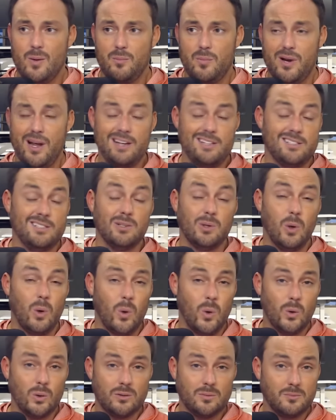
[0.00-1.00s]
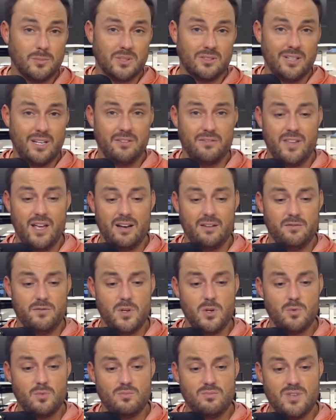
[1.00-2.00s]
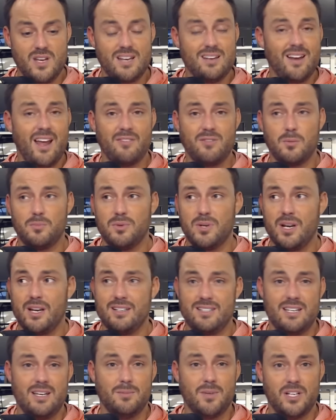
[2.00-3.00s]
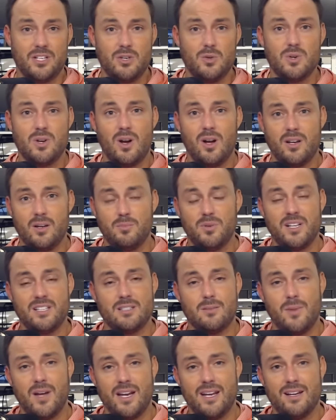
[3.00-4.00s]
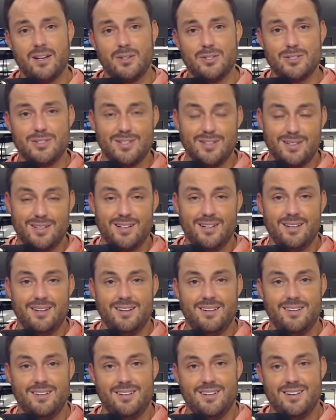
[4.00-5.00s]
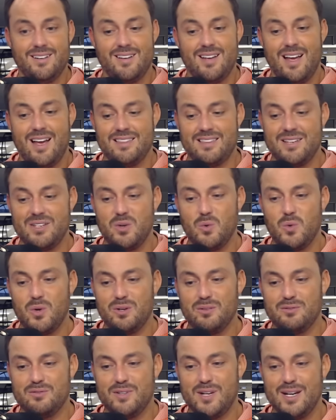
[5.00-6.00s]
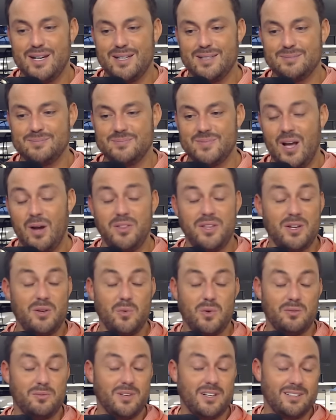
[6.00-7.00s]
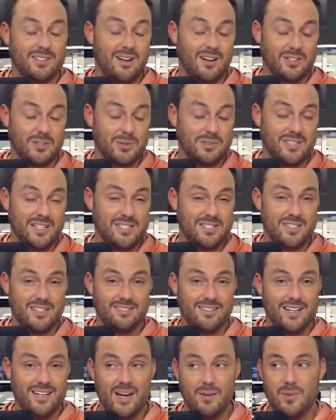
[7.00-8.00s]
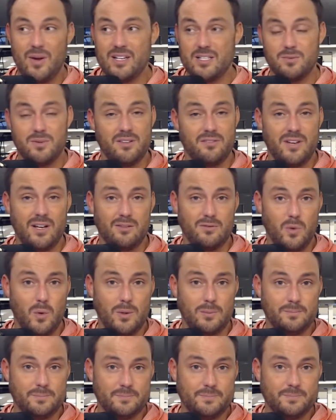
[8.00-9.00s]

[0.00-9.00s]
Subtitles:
But I still hold belief that if you didn't have to play a team like UConn, you played somebody else, I think you would have gone to at least the Elite Eight, possibly the Final Four.